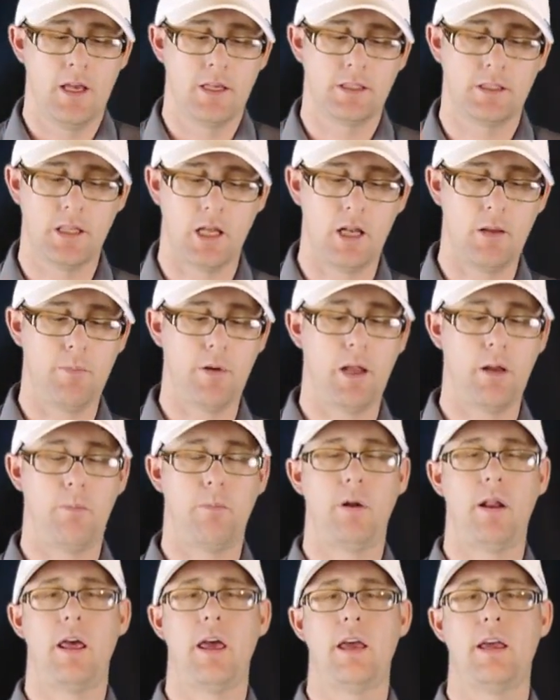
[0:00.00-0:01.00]
slightly better
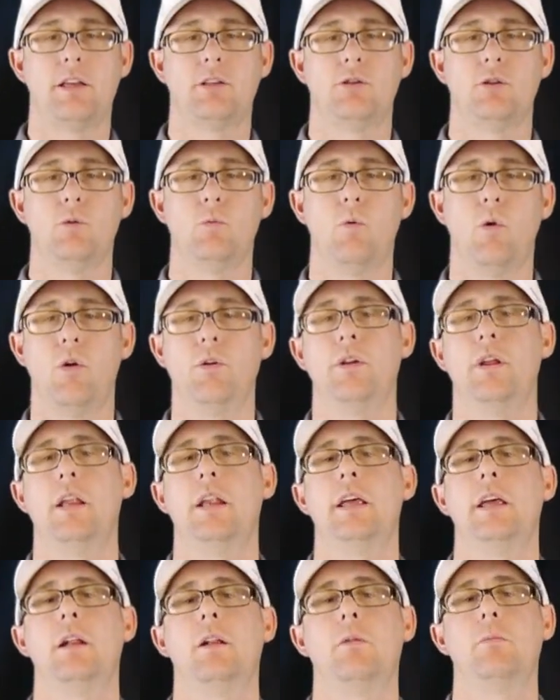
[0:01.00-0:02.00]
players who want
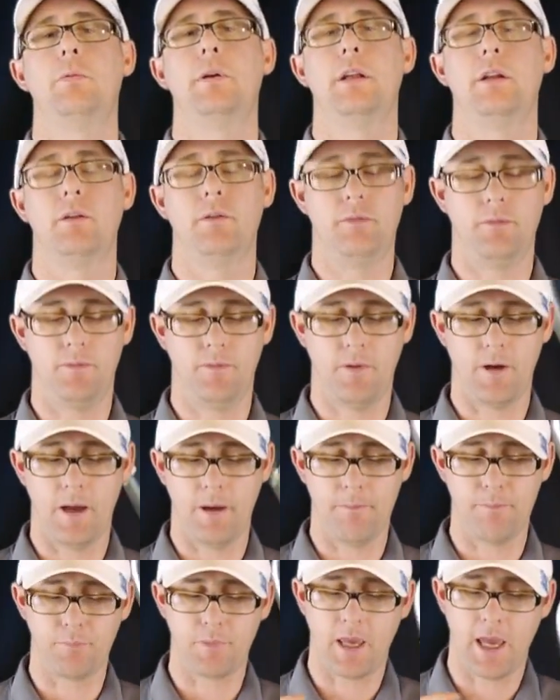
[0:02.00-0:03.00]
a little bit of
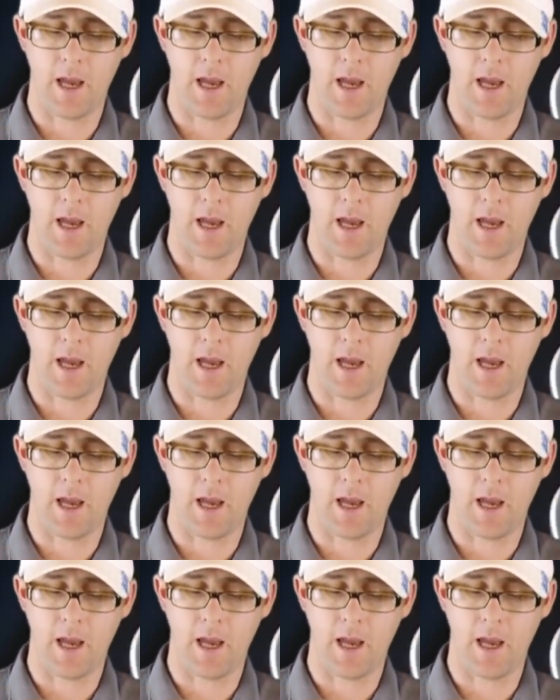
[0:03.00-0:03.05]
um,